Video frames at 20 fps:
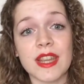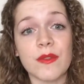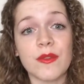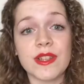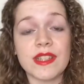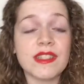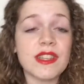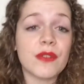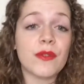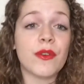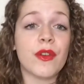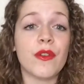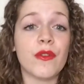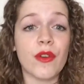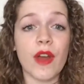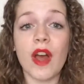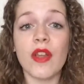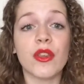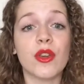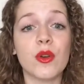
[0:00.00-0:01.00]
If it's different
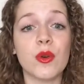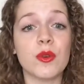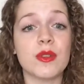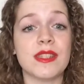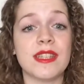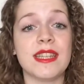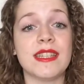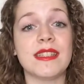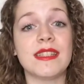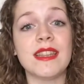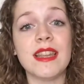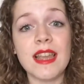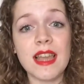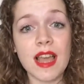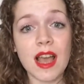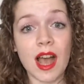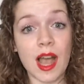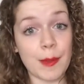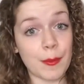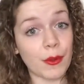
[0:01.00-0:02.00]
for other courses,
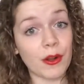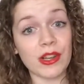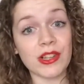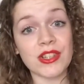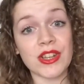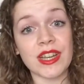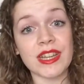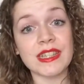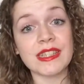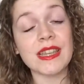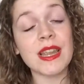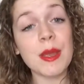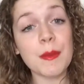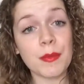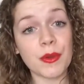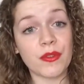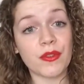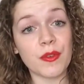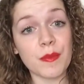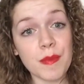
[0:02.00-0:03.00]
I apologise,
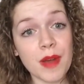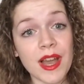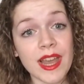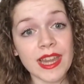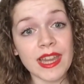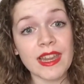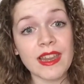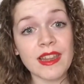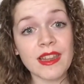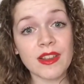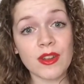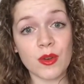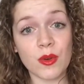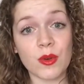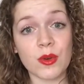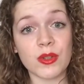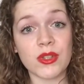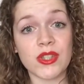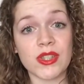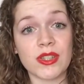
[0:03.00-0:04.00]
but for my
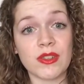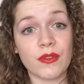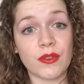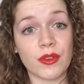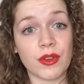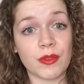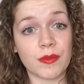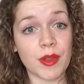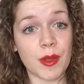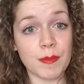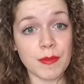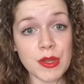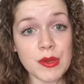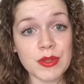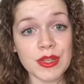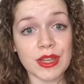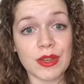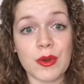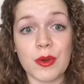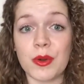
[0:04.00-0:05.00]
course, for a
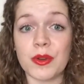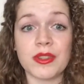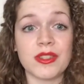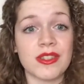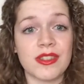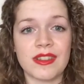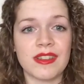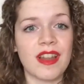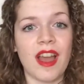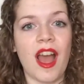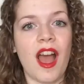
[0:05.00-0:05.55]
music course,